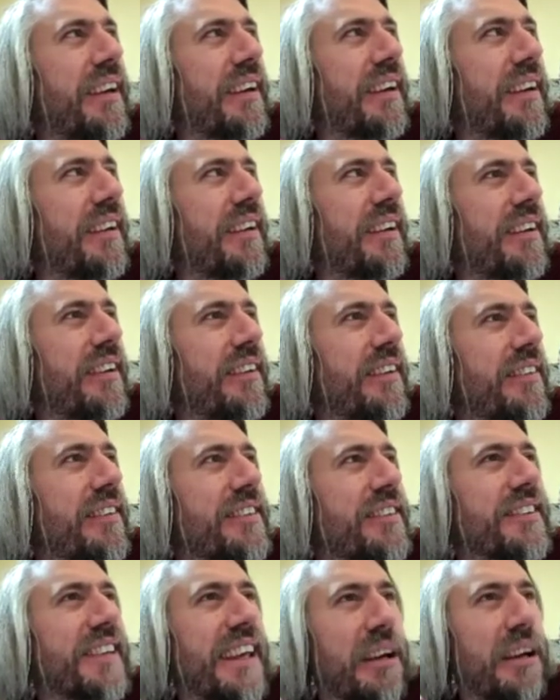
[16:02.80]
uh, the
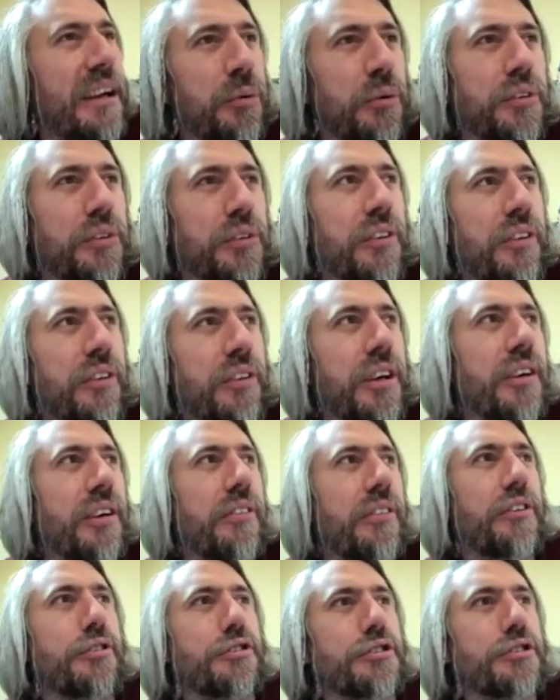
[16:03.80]
skills and the,
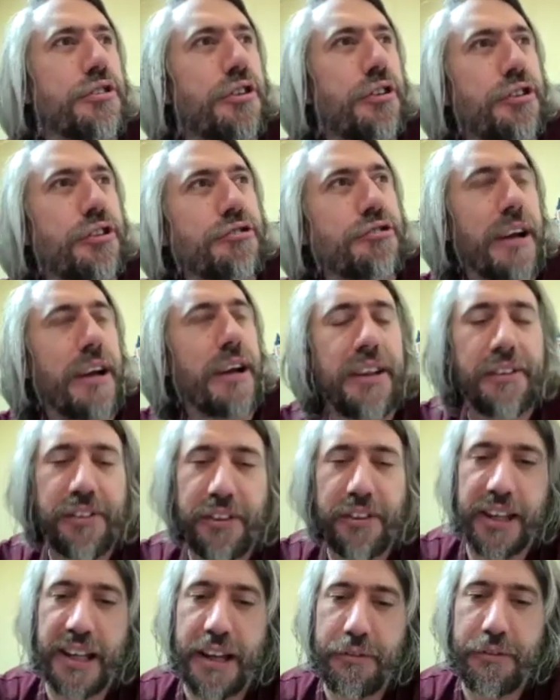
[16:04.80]
the the traits
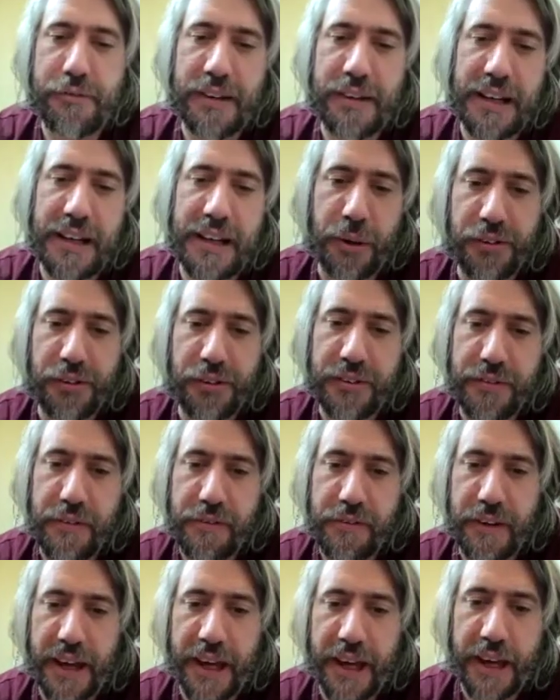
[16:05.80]
that can have a really positive
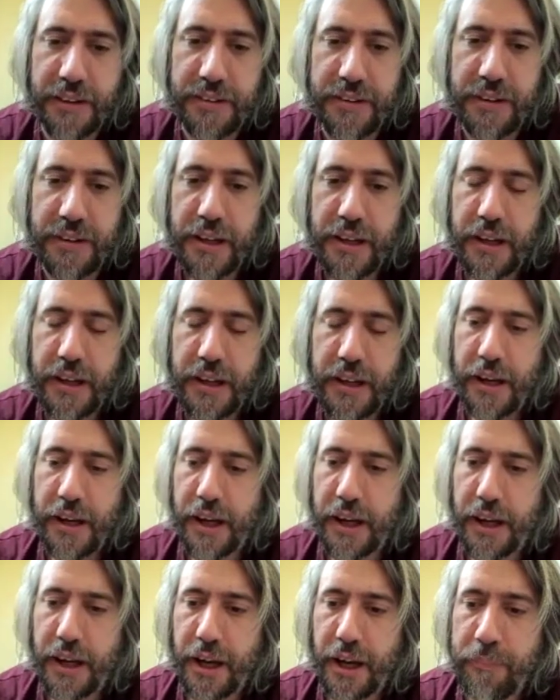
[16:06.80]
effect. Yeah.
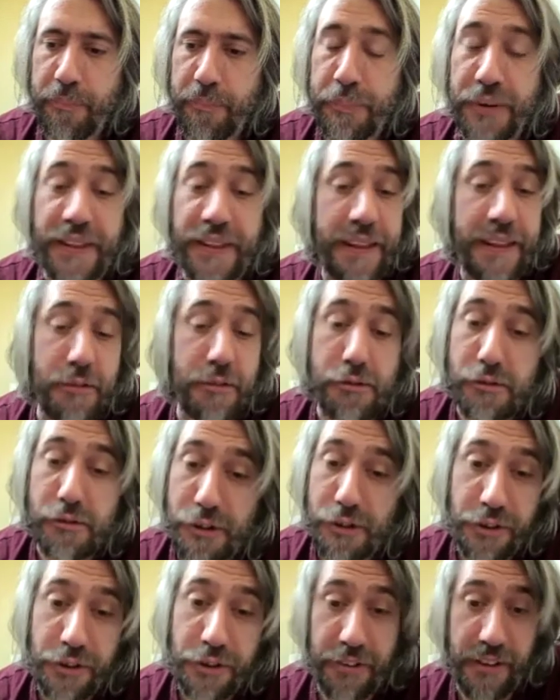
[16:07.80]
Um, but then there are
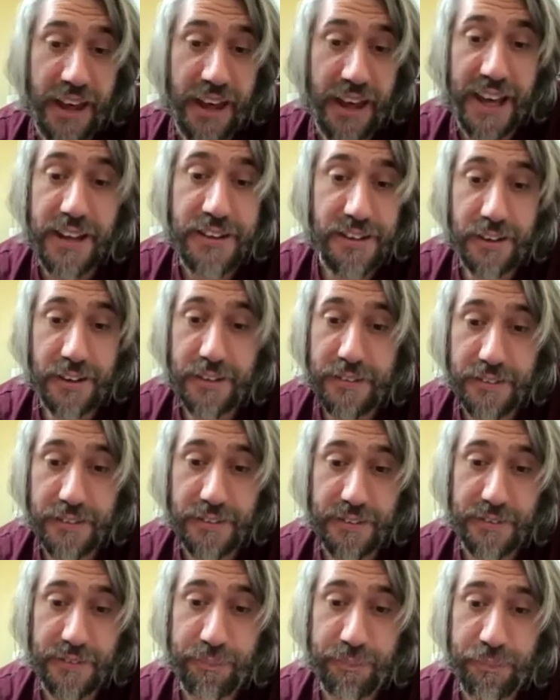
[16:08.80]
others that hate it,
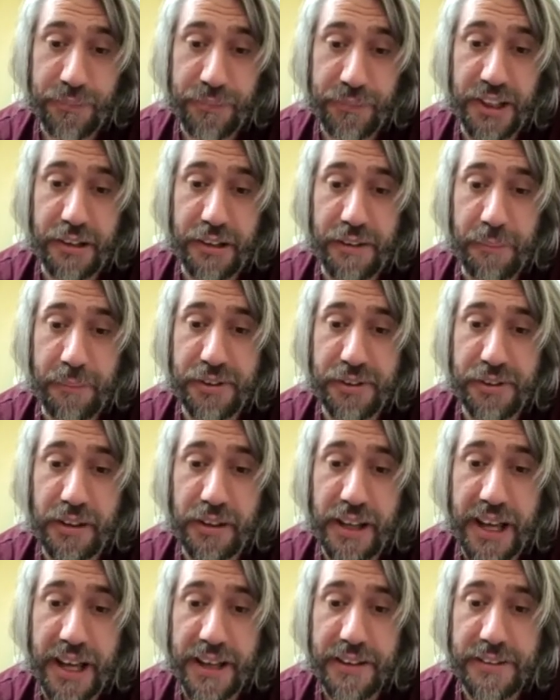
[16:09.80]
you know,
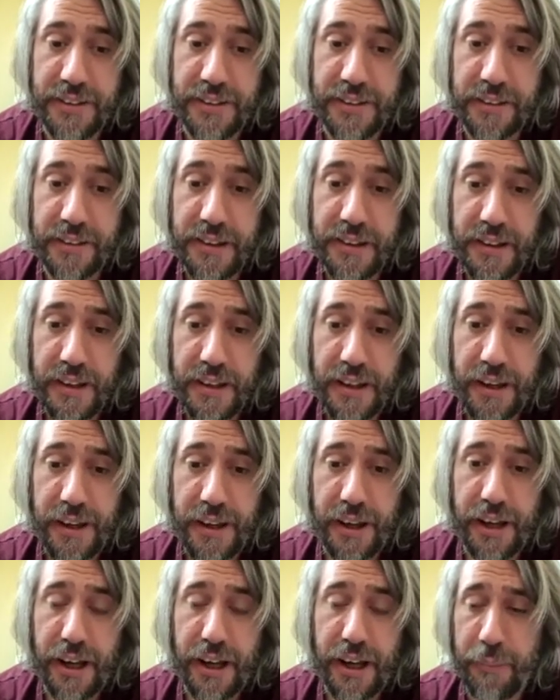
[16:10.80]
absolutely hate it.
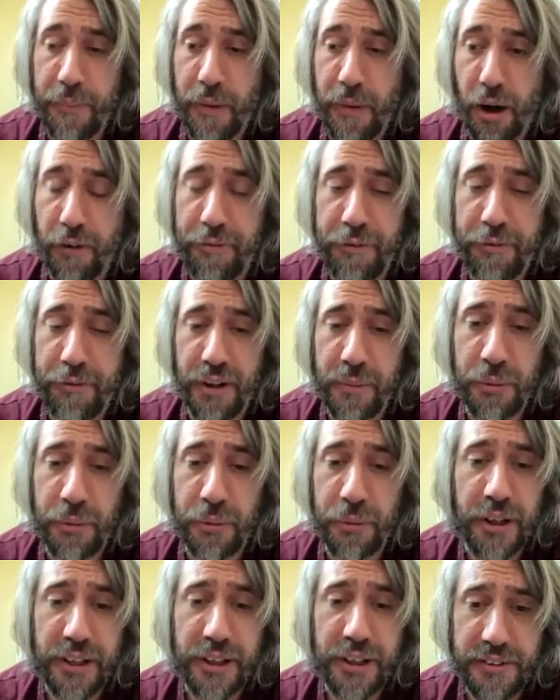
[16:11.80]
Um, often the
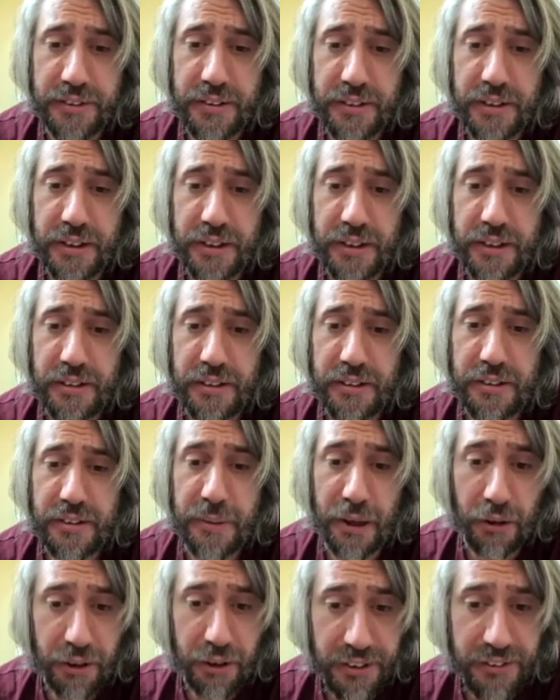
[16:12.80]
boys, to
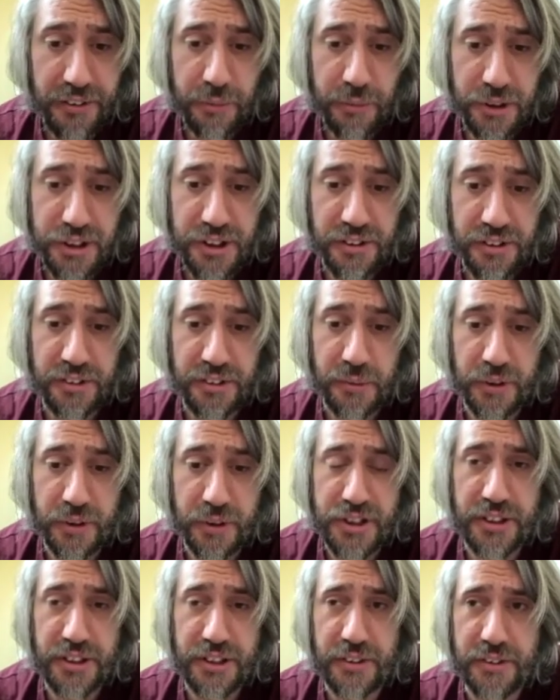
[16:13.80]
be honest, which oh, is oh, really?
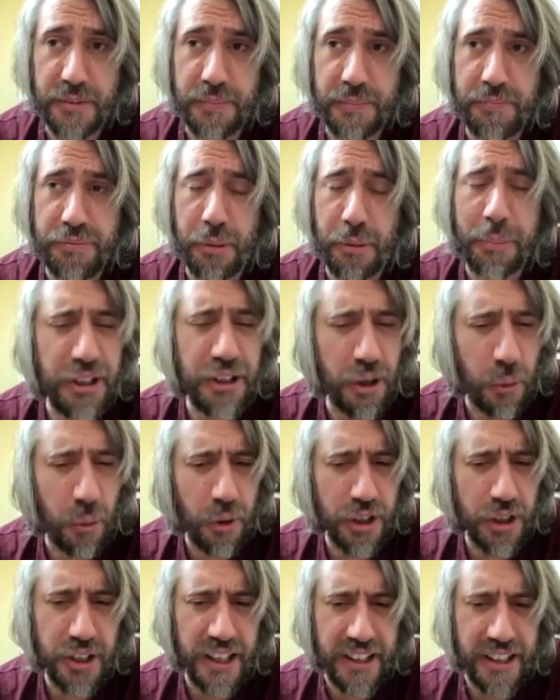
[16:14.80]
which is probably not
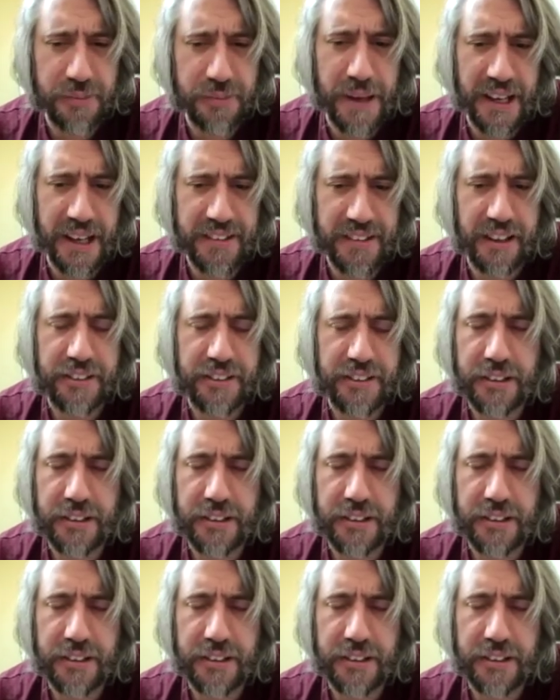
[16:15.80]
what you'd expect actually.